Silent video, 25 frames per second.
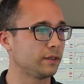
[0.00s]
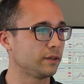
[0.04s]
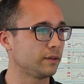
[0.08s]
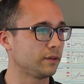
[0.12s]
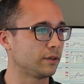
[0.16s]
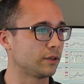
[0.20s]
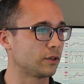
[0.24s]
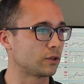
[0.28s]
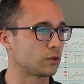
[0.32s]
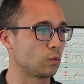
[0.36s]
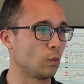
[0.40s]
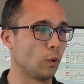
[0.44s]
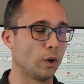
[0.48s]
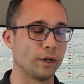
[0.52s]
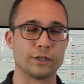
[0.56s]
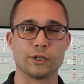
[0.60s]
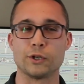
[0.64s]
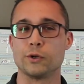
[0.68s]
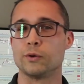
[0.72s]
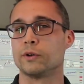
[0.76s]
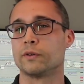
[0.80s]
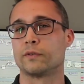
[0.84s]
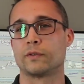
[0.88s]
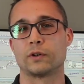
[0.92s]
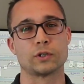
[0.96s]
There's one
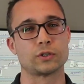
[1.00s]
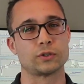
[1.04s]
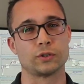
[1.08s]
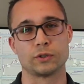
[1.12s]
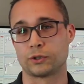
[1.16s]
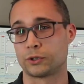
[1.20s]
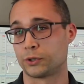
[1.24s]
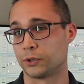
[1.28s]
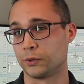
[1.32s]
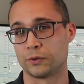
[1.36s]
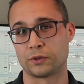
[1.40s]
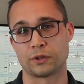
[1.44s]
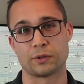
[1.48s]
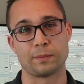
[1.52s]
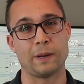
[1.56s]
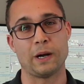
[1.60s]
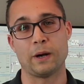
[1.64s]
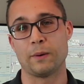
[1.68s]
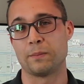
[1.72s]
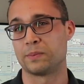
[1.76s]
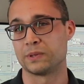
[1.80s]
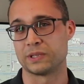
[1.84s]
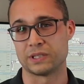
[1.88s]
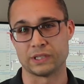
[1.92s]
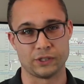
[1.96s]
universal truth
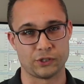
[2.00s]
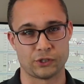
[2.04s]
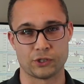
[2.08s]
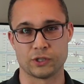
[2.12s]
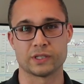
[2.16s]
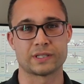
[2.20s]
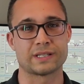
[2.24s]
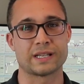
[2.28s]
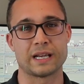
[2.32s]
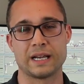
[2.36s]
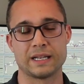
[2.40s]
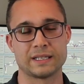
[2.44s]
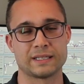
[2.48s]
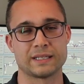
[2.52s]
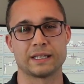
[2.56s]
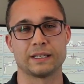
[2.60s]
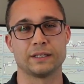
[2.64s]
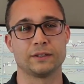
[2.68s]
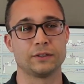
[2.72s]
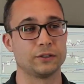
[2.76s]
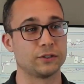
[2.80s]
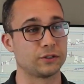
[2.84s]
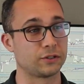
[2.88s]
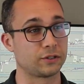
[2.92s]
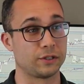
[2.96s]
about position sizing.
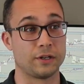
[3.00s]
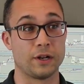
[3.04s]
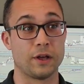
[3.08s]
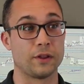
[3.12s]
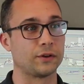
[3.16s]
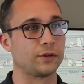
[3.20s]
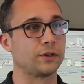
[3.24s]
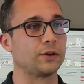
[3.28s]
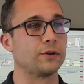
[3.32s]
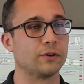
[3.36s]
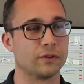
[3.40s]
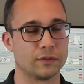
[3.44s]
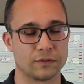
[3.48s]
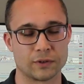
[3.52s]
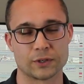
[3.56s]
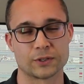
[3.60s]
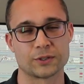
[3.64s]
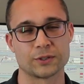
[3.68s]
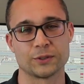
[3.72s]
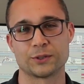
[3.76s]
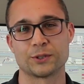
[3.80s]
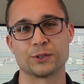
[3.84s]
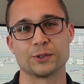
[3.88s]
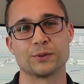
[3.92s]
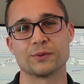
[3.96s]
There's another
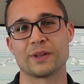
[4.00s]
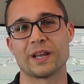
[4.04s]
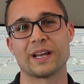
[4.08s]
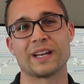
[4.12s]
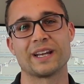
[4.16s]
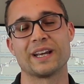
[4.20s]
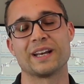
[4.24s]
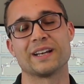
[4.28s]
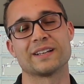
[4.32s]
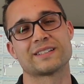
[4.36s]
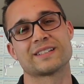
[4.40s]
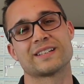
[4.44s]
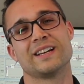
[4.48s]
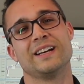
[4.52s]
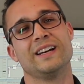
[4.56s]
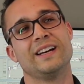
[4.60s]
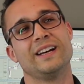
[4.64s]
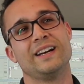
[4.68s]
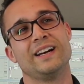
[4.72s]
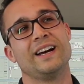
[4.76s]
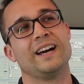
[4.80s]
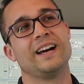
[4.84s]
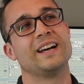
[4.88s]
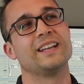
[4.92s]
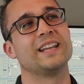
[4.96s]
universal truth, I guess,
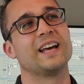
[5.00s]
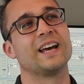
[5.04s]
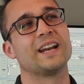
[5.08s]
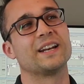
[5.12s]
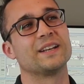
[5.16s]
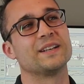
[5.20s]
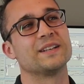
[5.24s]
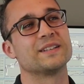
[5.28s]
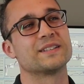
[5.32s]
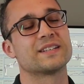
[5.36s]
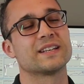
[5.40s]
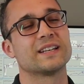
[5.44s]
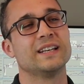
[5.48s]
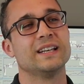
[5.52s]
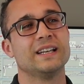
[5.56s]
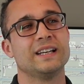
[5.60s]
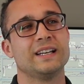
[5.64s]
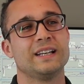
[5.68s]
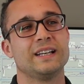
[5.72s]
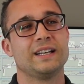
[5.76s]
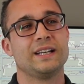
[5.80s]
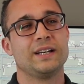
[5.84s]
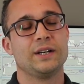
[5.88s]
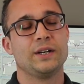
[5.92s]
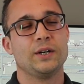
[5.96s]
and that is
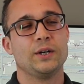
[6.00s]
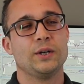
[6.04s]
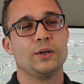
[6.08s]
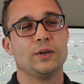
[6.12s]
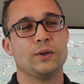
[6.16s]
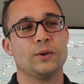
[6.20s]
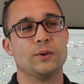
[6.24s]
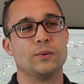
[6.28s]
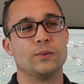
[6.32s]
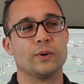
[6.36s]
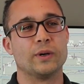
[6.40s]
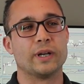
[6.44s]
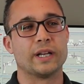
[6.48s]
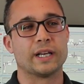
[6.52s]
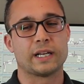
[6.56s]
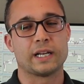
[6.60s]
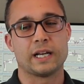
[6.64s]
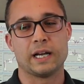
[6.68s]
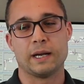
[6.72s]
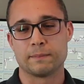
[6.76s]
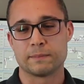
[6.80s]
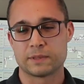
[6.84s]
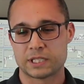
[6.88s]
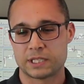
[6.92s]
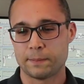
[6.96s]
when it
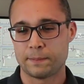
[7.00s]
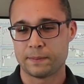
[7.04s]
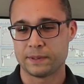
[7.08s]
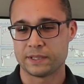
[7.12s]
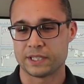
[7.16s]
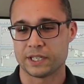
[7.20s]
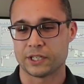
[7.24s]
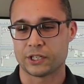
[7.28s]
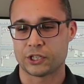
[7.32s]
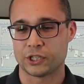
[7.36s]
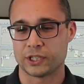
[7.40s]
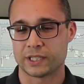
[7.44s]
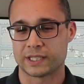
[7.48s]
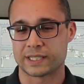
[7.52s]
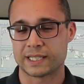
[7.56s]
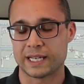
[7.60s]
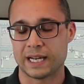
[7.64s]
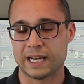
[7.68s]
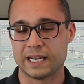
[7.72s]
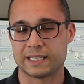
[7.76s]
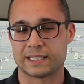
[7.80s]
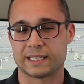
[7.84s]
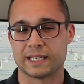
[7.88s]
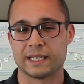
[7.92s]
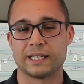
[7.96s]
comes to position
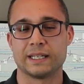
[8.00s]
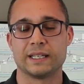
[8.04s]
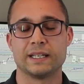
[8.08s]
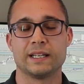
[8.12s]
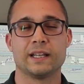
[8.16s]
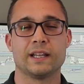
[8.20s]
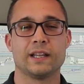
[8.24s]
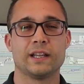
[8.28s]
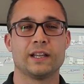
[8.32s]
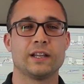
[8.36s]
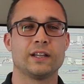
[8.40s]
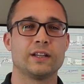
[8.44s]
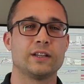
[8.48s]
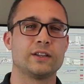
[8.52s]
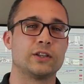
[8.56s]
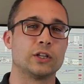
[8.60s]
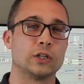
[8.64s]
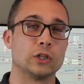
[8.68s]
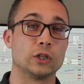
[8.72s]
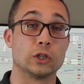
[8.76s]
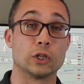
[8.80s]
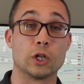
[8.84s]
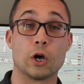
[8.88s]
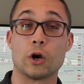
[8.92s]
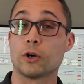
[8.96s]
sizing, the
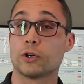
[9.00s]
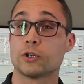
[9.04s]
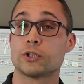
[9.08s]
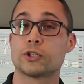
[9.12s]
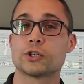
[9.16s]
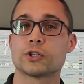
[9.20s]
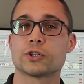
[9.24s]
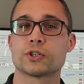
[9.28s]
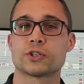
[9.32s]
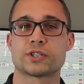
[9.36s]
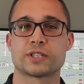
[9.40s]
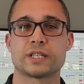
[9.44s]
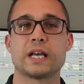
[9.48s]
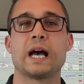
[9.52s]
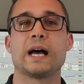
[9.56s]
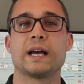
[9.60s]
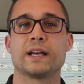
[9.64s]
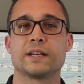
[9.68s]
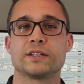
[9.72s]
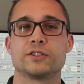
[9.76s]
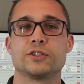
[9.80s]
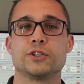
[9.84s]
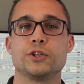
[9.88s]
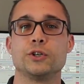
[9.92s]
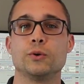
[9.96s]
larger
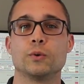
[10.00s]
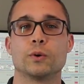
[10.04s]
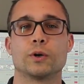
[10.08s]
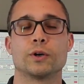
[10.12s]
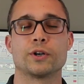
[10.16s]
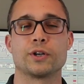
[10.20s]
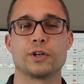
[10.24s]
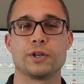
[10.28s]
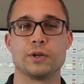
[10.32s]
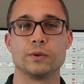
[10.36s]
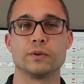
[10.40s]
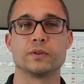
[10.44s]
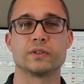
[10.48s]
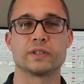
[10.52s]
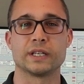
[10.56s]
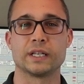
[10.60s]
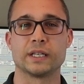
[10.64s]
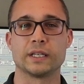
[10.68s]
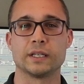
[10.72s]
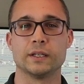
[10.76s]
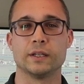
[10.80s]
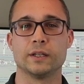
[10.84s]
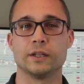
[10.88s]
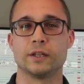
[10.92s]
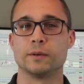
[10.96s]
size you are
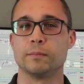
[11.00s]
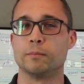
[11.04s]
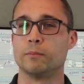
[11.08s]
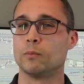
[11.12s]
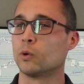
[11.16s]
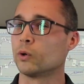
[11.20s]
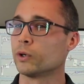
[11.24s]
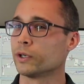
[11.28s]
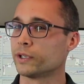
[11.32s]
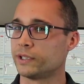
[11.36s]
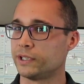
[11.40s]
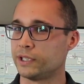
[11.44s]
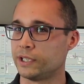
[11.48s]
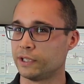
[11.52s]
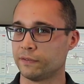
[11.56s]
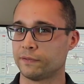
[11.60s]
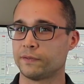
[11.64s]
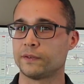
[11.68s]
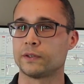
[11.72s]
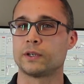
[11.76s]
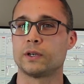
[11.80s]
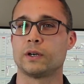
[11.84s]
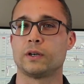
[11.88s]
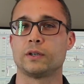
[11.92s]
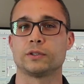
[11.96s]
using, the more
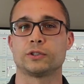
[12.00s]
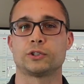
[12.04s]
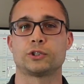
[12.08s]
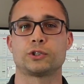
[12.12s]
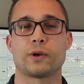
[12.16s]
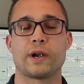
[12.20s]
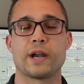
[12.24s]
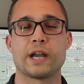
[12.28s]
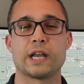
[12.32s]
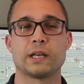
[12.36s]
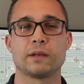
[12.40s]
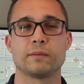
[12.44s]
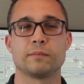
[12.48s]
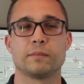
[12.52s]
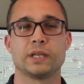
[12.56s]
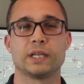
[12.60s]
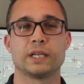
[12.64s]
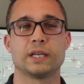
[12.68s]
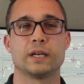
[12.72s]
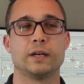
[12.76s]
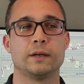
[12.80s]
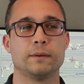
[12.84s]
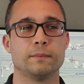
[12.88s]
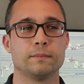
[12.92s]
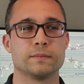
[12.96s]
difficult trading
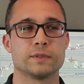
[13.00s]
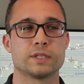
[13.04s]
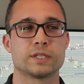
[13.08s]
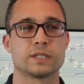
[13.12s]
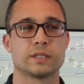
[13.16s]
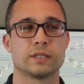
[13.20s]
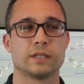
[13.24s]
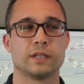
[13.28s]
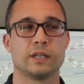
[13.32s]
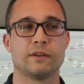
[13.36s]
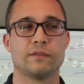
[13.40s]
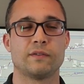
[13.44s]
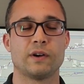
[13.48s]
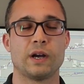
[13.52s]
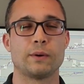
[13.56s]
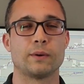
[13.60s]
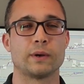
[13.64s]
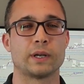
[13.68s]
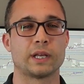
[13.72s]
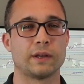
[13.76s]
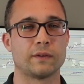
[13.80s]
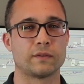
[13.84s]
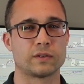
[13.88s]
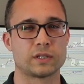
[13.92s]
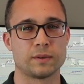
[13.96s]
becomes. If I were to
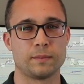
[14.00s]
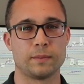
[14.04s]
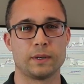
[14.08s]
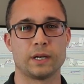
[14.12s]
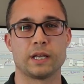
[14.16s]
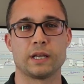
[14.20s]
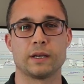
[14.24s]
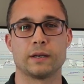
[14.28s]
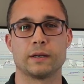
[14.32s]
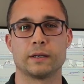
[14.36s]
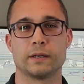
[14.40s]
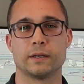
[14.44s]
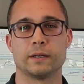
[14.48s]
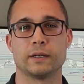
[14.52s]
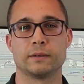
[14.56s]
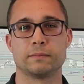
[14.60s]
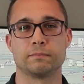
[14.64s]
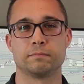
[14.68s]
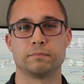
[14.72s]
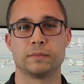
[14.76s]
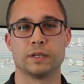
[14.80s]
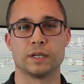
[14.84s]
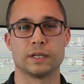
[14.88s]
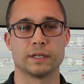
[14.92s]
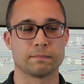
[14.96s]
give somebody
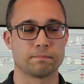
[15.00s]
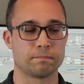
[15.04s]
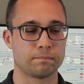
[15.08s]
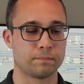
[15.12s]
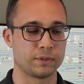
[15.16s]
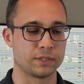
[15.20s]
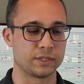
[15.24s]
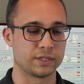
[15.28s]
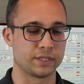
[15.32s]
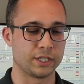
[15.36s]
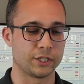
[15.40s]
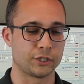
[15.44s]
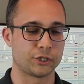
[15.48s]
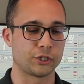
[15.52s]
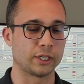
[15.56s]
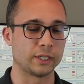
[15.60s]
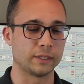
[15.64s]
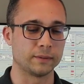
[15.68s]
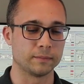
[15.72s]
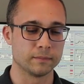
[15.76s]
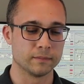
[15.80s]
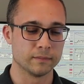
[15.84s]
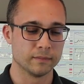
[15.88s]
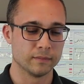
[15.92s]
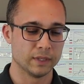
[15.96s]
a
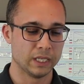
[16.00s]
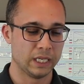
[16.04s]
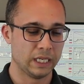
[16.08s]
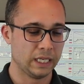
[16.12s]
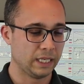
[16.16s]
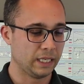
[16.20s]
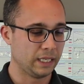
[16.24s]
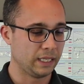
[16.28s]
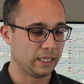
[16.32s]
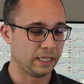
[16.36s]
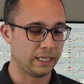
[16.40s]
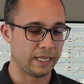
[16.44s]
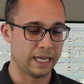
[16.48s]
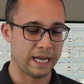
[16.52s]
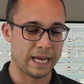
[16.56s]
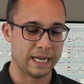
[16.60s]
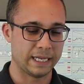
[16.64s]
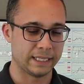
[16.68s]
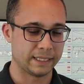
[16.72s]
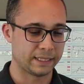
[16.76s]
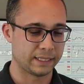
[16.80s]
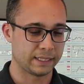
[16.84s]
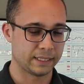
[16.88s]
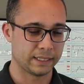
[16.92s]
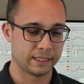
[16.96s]
position
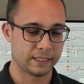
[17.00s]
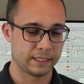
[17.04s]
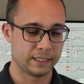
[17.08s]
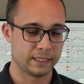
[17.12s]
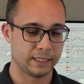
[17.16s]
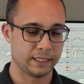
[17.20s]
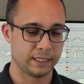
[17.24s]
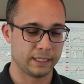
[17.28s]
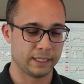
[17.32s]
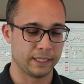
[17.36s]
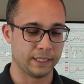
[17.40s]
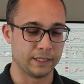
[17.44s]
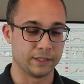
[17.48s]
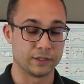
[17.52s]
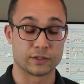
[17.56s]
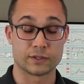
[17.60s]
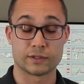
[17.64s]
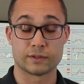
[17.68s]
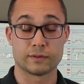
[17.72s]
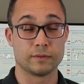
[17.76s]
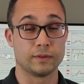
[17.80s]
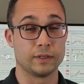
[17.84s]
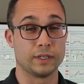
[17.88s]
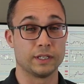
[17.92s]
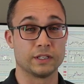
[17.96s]
that
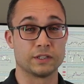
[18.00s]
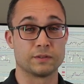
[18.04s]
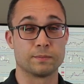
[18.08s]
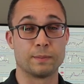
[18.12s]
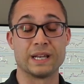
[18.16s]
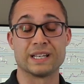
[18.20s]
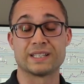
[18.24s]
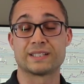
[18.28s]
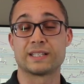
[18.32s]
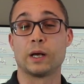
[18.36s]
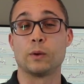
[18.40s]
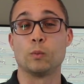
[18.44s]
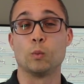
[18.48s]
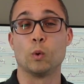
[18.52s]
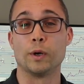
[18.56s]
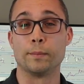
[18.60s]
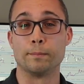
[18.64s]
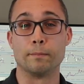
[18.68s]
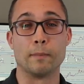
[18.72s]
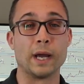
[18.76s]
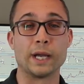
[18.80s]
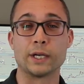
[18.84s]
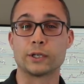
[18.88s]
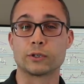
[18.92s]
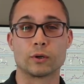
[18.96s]
is based on one
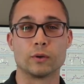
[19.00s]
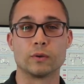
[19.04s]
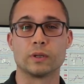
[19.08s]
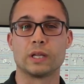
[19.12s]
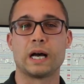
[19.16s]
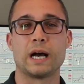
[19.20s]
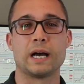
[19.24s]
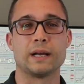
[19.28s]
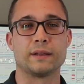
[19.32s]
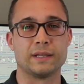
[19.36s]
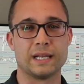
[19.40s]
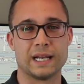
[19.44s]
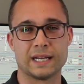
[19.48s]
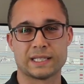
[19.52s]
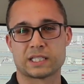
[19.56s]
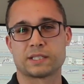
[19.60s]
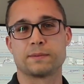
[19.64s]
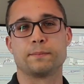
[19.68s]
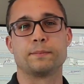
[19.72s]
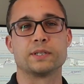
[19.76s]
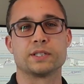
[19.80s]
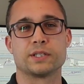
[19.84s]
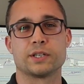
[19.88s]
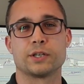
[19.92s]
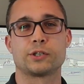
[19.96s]
micro lot and that's the
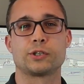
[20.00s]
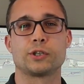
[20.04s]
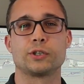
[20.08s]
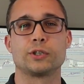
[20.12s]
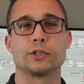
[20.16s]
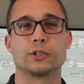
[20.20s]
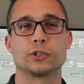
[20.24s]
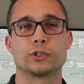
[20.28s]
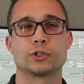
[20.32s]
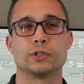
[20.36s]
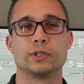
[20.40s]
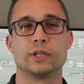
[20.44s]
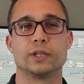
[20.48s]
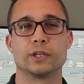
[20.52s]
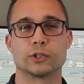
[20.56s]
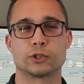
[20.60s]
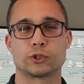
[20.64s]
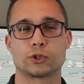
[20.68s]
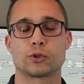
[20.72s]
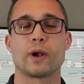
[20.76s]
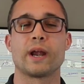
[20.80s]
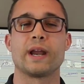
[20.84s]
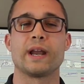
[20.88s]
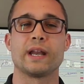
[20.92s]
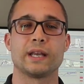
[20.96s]
position they're
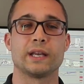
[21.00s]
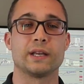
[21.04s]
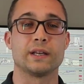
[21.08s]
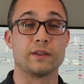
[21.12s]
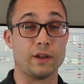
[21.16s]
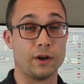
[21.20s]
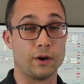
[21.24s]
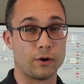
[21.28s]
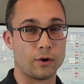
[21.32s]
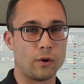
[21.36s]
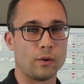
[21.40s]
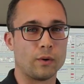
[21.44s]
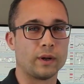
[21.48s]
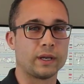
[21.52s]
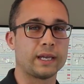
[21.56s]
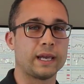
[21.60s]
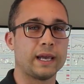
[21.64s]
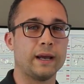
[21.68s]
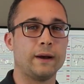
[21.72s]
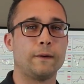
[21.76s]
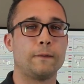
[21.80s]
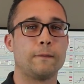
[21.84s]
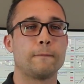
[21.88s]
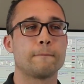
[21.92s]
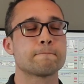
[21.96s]
trading in their own
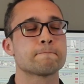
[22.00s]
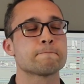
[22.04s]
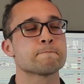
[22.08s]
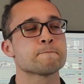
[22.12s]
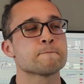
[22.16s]
account,